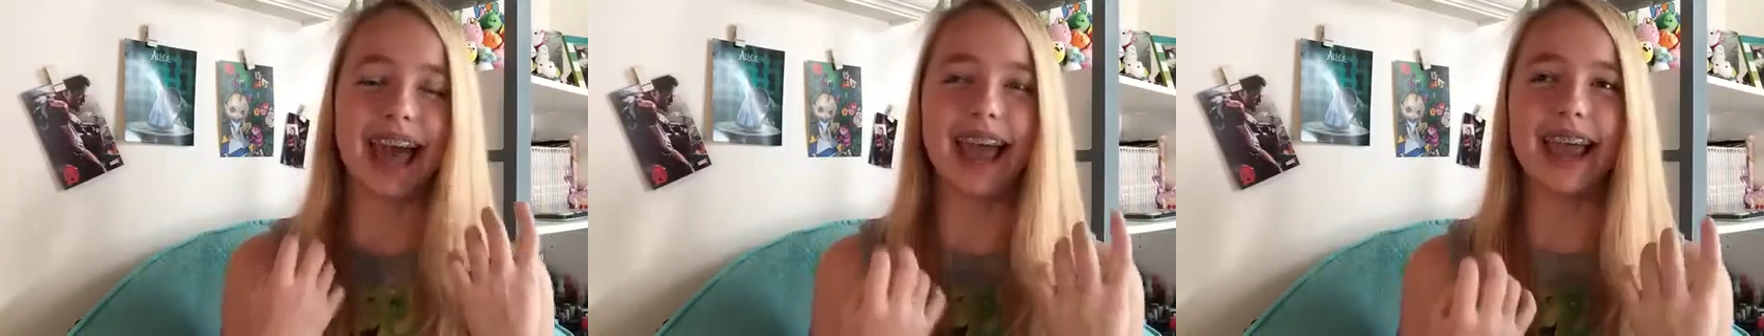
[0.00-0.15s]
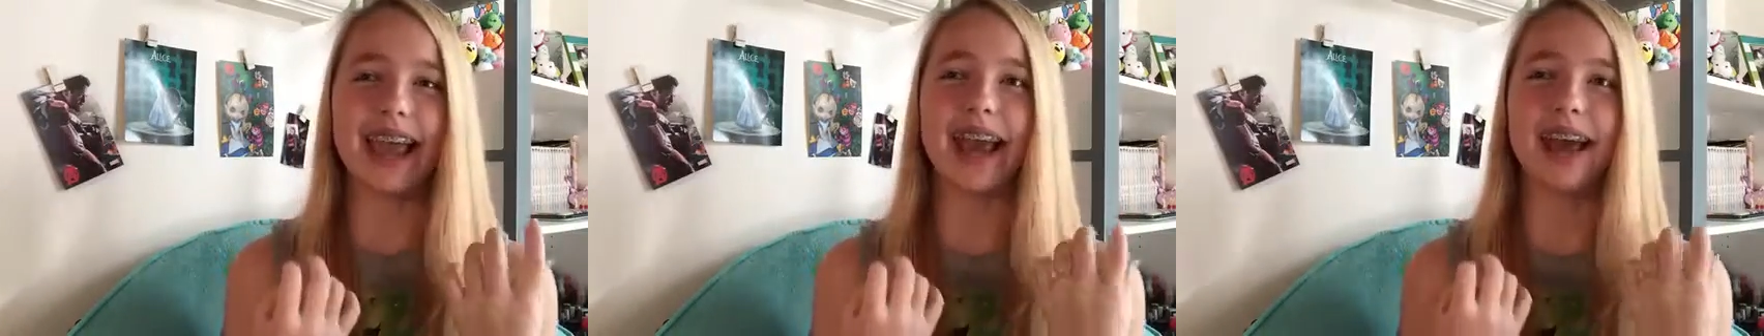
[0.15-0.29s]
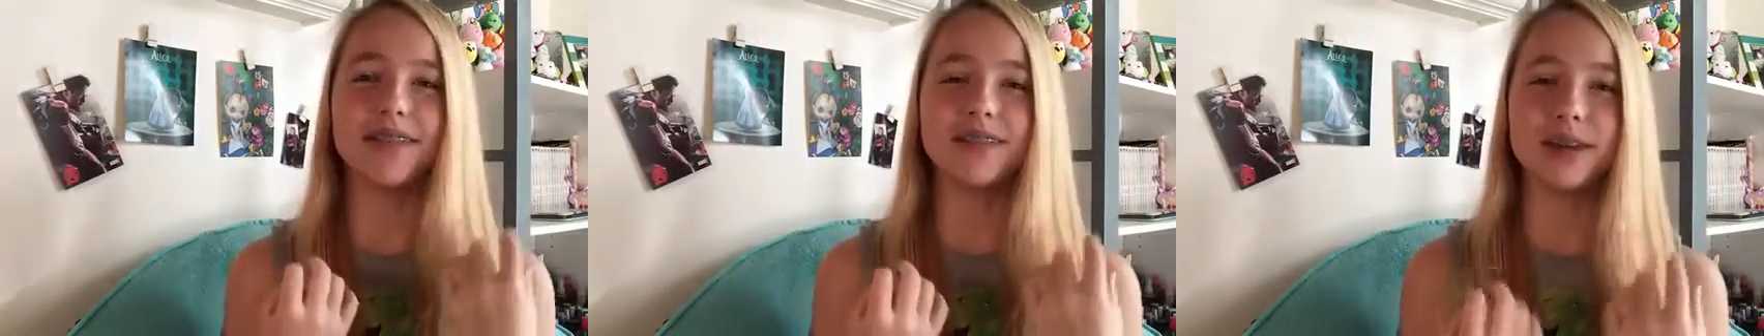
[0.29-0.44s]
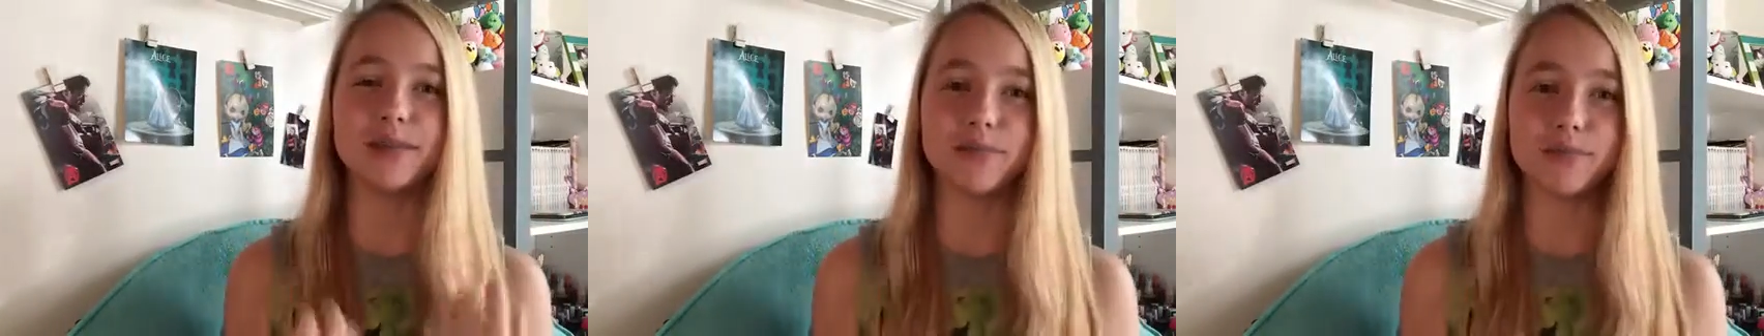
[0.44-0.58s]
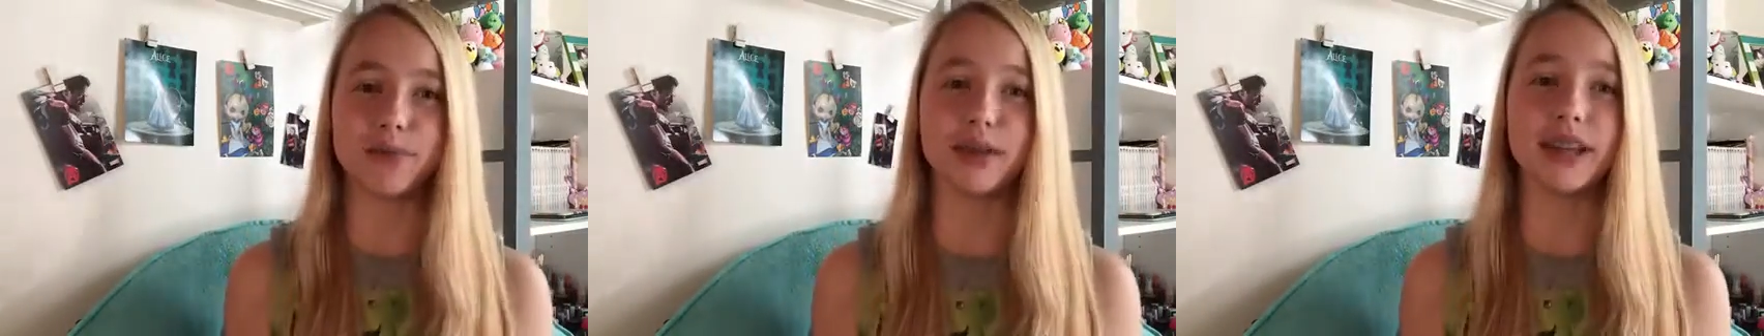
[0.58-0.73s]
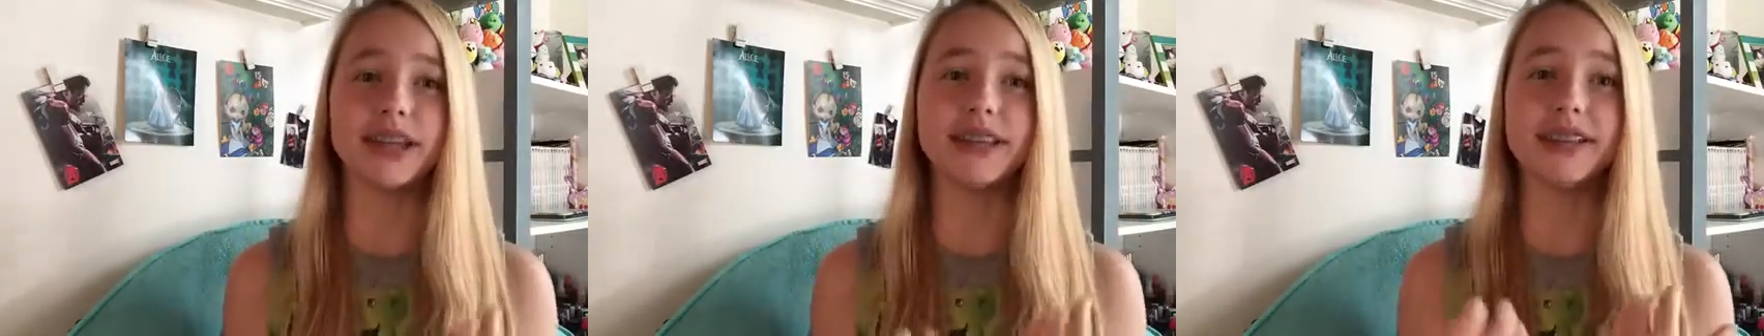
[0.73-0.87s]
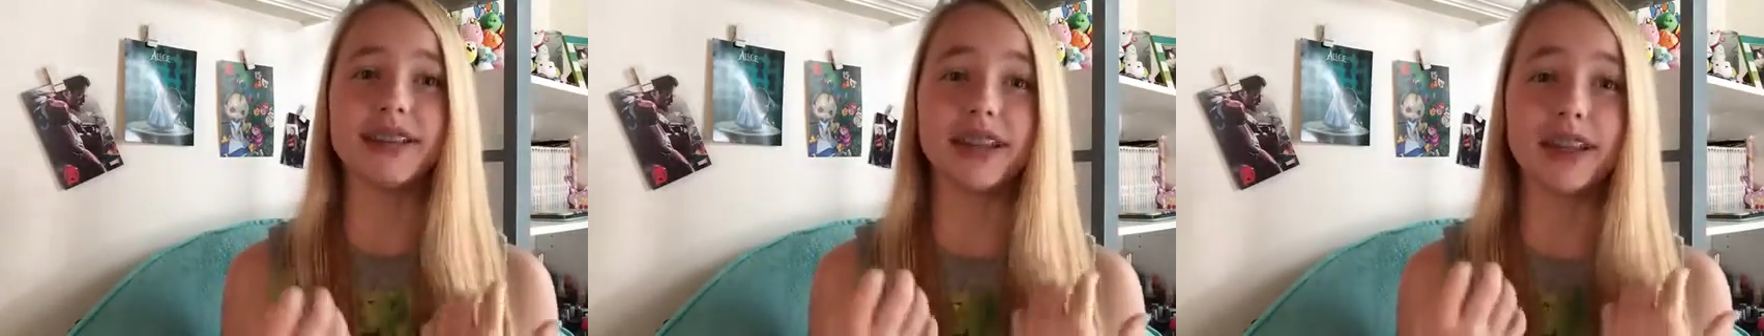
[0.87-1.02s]
I haven't
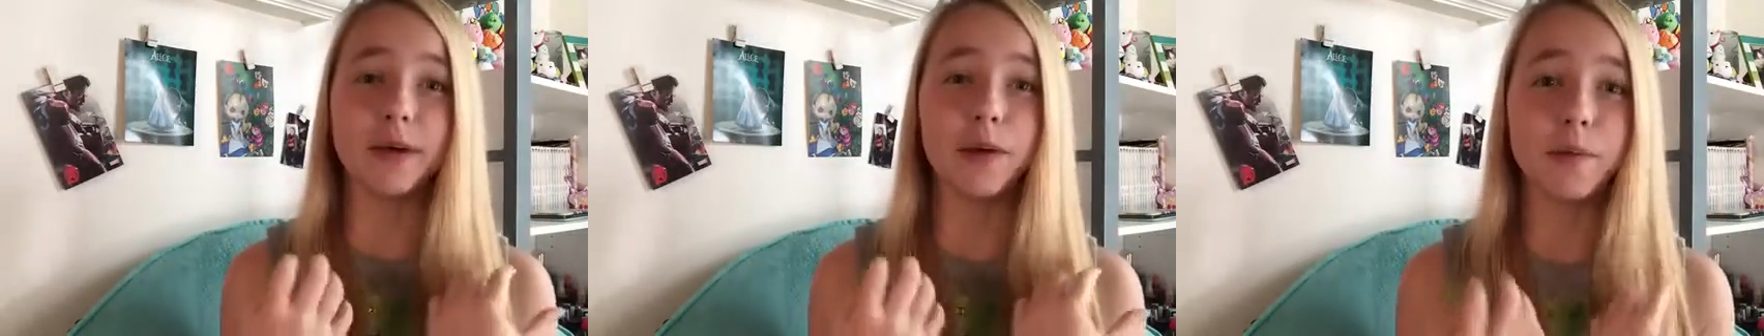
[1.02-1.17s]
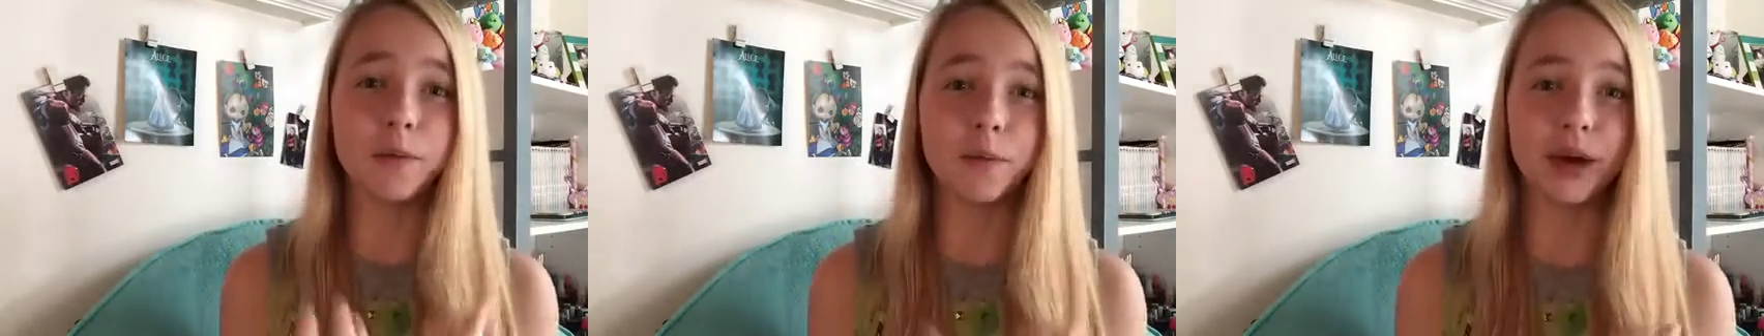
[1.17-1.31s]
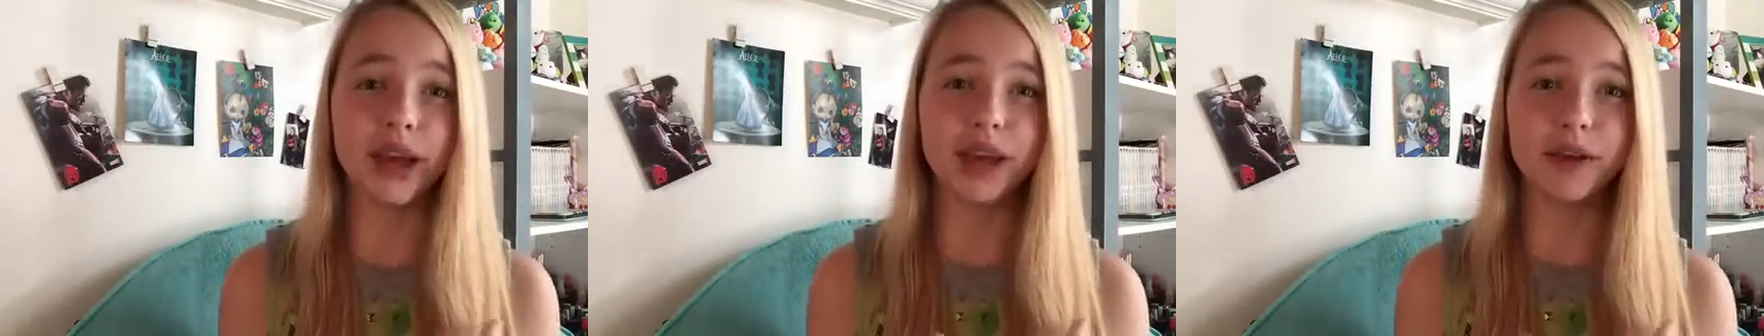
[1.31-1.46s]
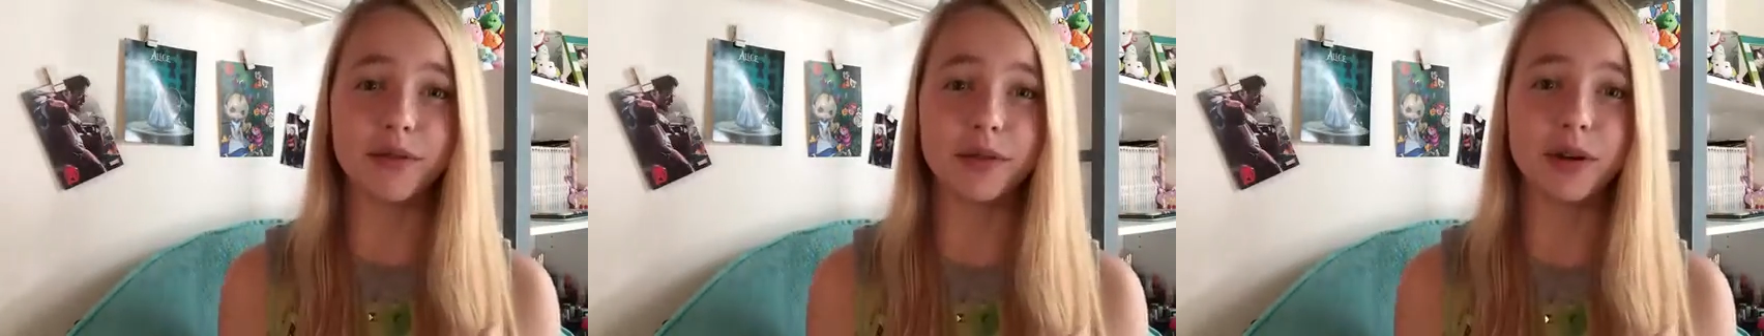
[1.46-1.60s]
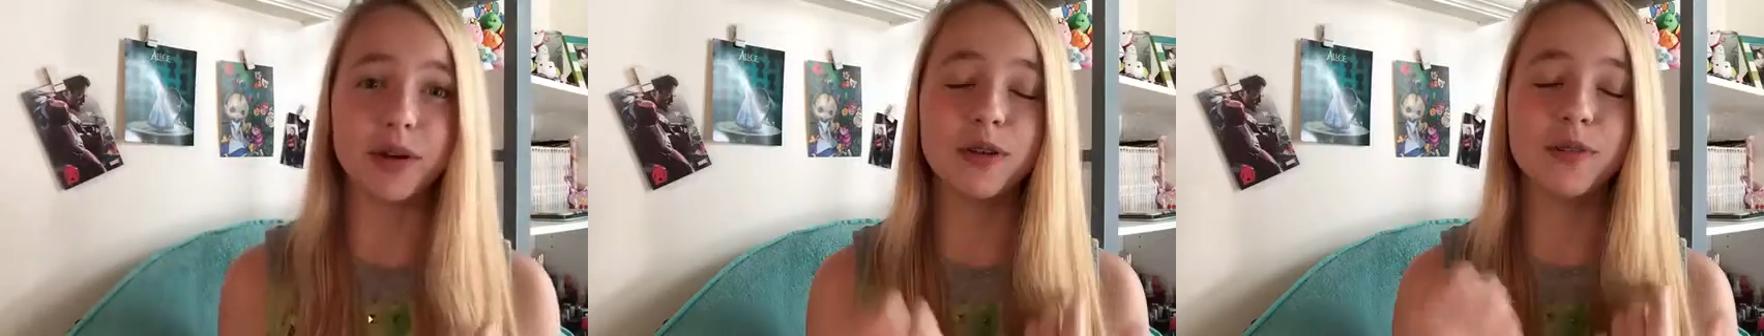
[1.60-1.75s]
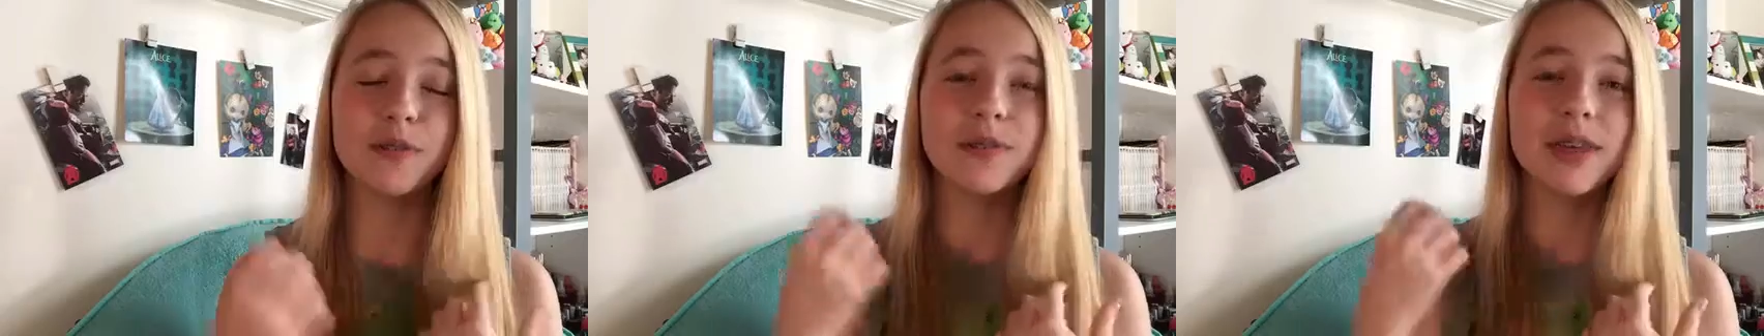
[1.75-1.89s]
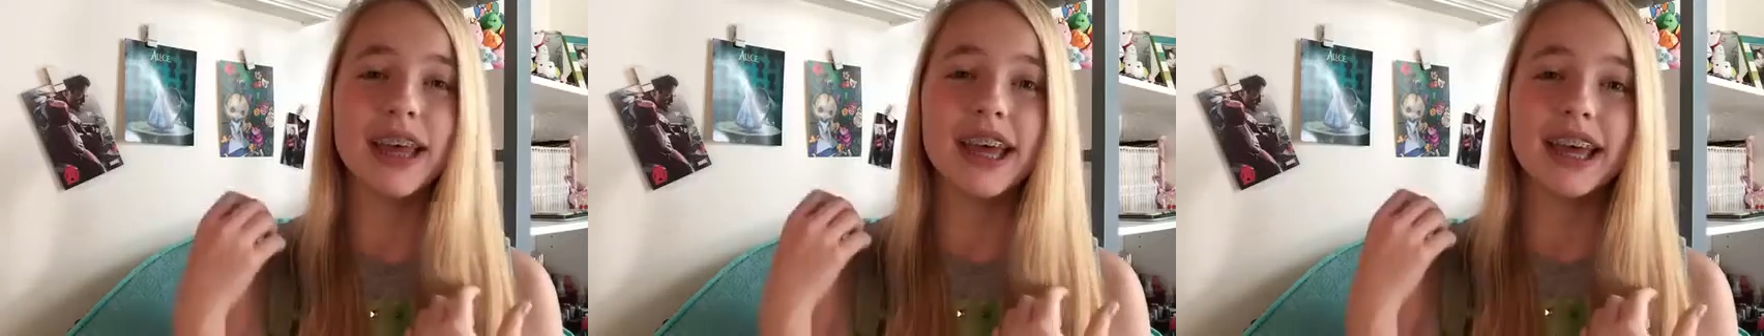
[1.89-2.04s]
been to the weight
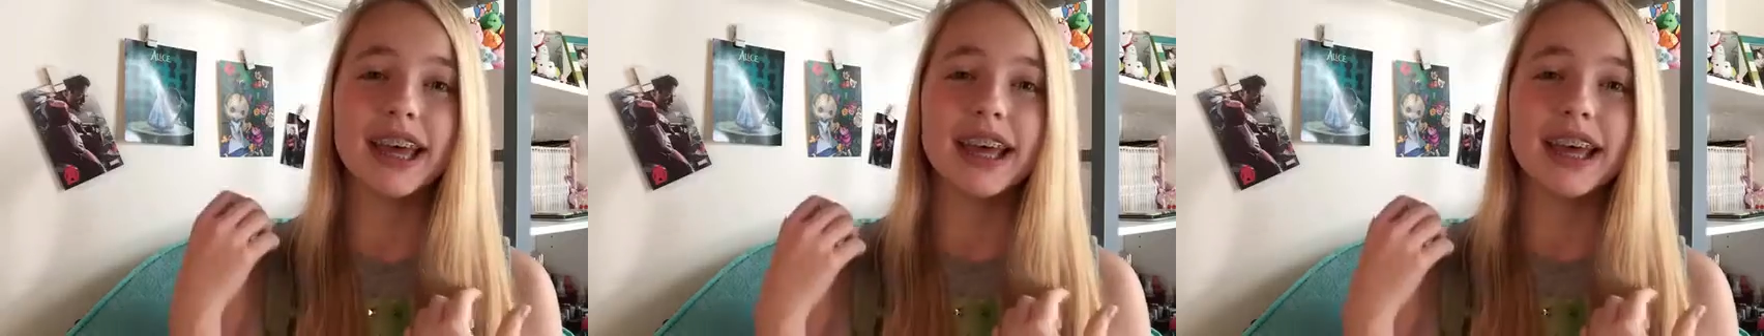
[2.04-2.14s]
room